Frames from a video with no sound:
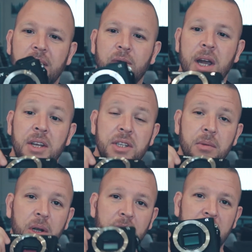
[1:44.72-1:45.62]
range
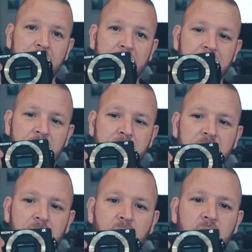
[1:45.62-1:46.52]
that we're looking at in terms
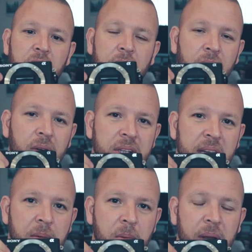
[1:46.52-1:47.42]
of the autofocus
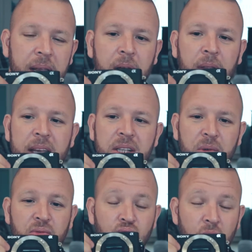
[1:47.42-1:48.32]
capability on this.
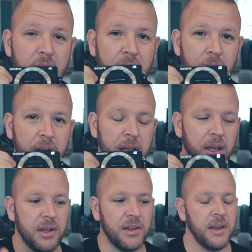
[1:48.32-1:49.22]
So it's really
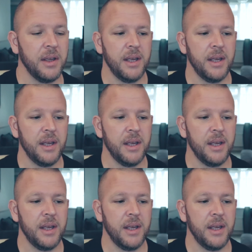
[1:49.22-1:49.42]
good.